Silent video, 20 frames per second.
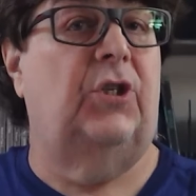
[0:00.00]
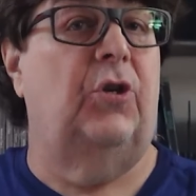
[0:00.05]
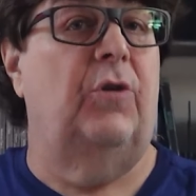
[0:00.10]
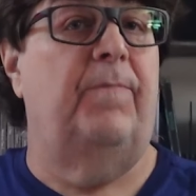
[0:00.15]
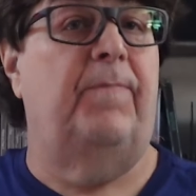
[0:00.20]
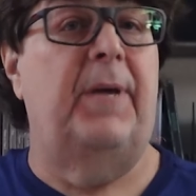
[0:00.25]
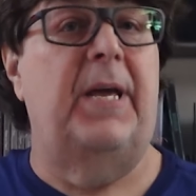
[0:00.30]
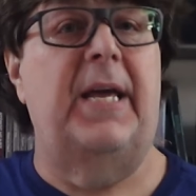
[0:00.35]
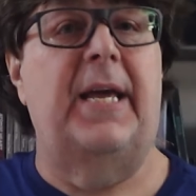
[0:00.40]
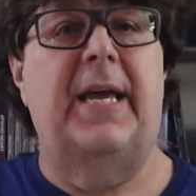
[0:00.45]
to
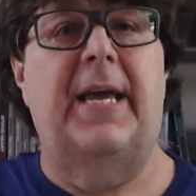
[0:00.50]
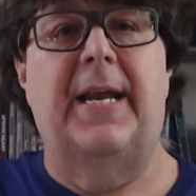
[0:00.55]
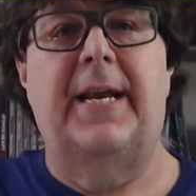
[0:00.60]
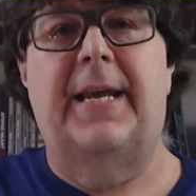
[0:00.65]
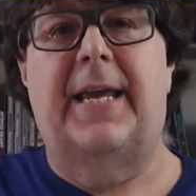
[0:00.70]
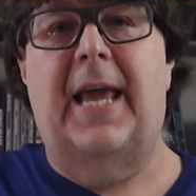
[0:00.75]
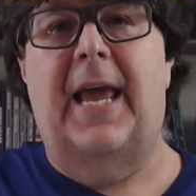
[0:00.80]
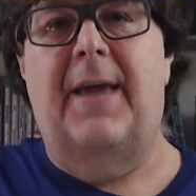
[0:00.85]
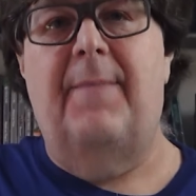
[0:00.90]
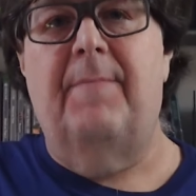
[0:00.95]
be
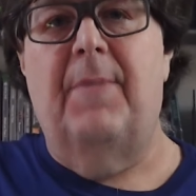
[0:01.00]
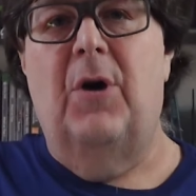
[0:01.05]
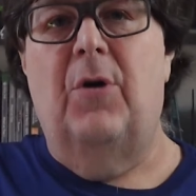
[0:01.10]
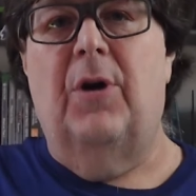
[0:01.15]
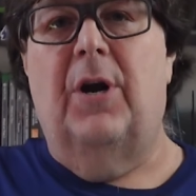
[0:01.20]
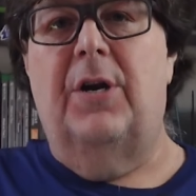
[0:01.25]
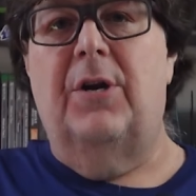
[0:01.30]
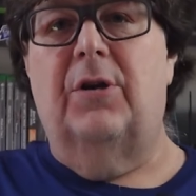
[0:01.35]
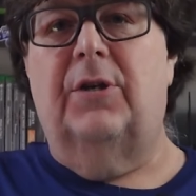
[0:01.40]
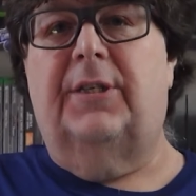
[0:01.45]
in game
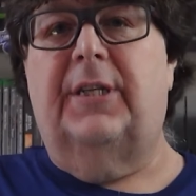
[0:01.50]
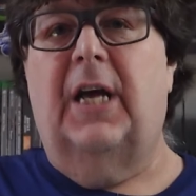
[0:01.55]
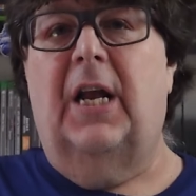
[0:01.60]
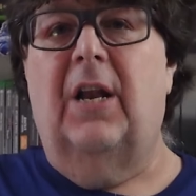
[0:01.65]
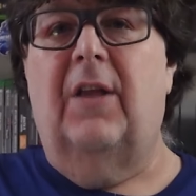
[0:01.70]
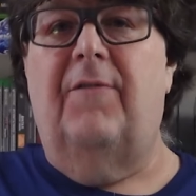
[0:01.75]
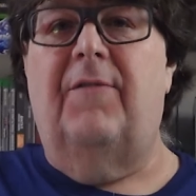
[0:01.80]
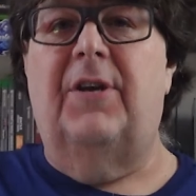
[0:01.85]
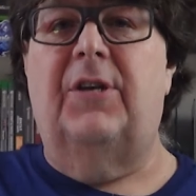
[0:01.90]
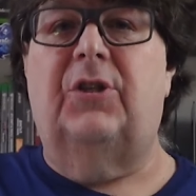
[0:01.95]
mode on your
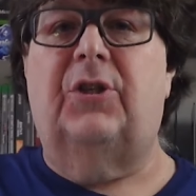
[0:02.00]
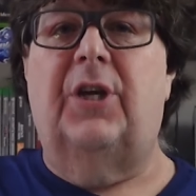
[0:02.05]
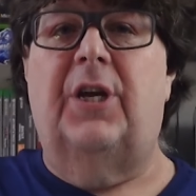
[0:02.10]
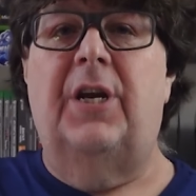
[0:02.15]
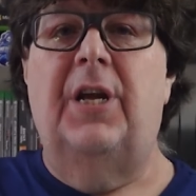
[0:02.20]
television.